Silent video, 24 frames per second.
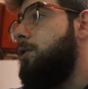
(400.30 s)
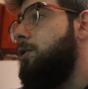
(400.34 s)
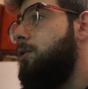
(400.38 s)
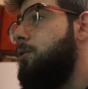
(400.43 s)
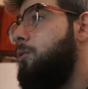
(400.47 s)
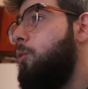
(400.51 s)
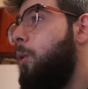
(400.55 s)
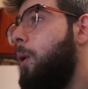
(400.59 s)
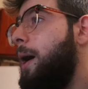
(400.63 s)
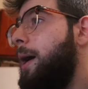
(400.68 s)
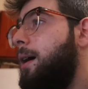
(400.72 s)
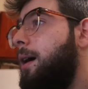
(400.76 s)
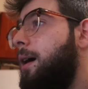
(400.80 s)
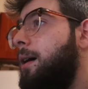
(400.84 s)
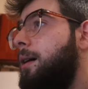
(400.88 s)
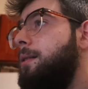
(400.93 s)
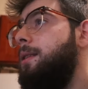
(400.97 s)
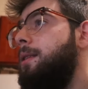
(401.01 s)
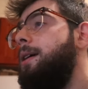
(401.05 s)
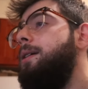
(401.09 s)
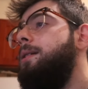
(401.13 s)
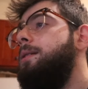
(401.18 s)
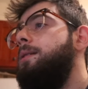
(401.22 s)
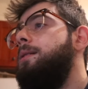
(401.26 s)
white
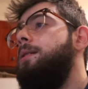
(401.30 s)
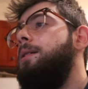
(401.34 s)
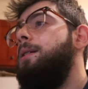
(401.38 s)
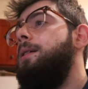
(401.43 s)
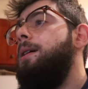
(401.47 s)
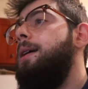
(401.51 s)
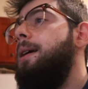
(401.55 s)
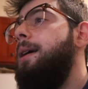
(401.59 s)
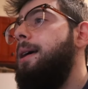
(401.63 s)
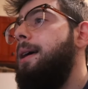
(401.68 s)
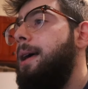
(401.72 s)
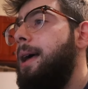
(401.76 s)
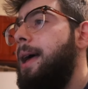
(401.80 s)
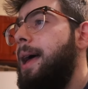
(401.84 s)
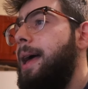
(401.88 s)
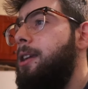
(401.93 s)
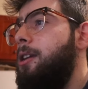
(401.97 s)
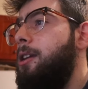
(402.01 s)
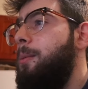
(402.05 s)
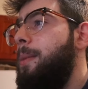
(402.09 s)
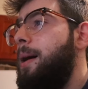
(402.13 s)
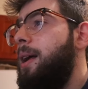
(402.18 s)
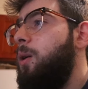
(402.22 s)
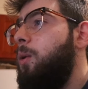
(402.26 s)
unlit, and
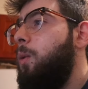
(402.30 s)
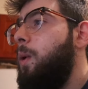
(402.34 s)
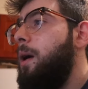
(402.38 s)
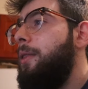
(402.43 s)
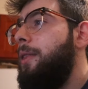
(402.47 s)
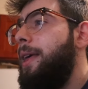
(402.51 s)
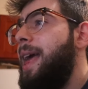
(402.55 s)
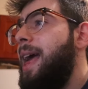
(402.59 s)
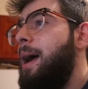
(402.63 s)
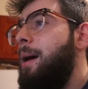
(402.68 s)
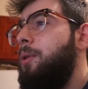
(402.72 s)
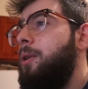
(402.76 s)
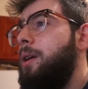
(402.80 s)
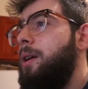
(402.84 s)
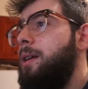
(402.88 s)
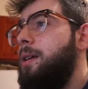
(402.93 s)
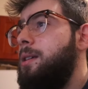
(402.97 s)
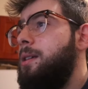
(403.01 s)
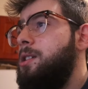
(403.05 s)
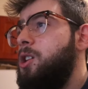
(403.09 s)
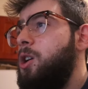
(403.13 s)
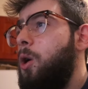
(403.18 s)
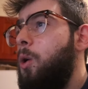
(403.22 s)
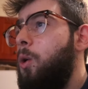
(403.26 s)
no matter where the camera
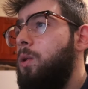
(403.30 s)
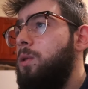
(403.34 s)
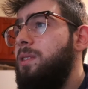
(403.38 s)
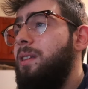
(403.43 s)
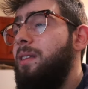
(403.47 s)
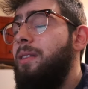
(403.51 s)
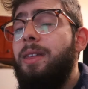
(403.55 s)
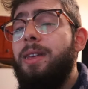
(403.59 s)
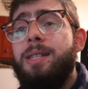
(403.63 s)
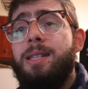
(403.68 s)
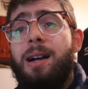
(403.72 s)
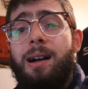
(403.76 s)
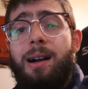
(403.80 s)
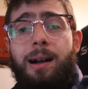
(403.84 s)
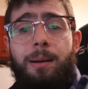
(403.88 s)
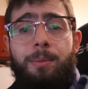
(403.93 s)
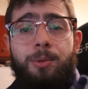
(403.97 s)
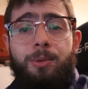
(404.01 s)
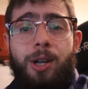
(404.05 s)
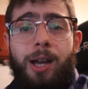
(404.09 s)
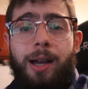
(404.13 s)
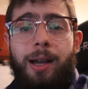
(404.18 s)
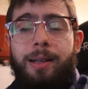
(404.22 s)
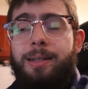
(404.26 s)
is, only this
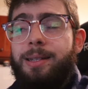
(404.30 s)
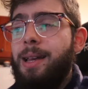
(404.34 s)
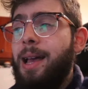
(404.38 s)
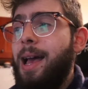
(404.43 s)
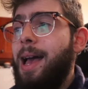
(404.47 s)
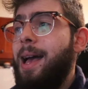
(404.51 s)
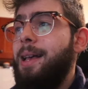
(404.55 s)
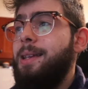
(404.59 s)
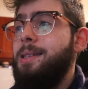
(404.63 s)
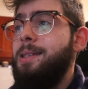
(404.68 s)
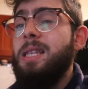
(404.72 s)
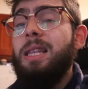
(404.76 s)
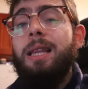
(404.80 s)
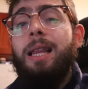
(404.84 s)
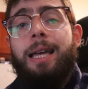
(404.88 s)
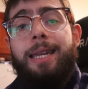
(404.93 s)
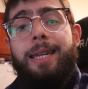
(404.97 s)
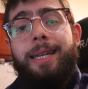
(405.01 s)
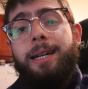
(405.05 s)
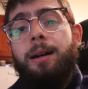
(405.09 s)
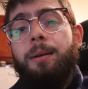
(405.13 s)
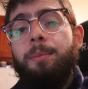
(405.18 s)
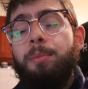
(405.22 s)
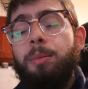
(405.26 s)
object has the
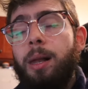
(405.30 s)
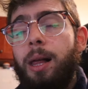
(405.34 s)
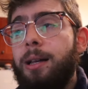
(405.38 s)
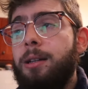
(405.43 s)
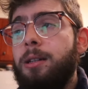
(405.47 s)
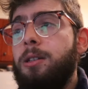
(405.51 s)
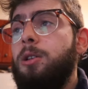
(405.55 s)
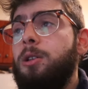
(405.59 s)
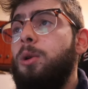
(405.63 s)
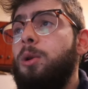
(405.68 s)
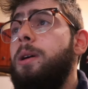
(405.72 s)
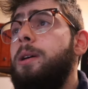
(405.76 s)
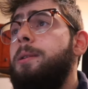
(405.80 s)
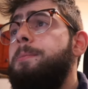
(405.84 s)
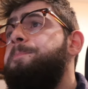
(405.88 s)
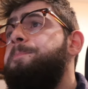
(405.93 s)
lighting applied to it.